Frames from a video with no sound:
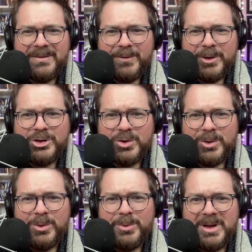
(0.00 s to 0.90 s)
for the
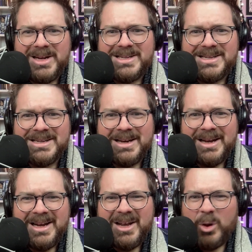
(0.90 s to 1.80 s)
truth and
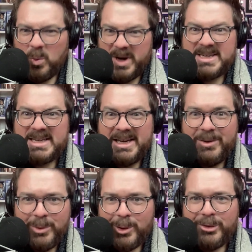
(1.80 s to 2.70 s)
the
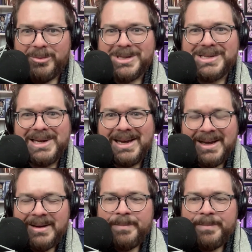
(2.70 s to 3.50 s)
wrestling with ultimacy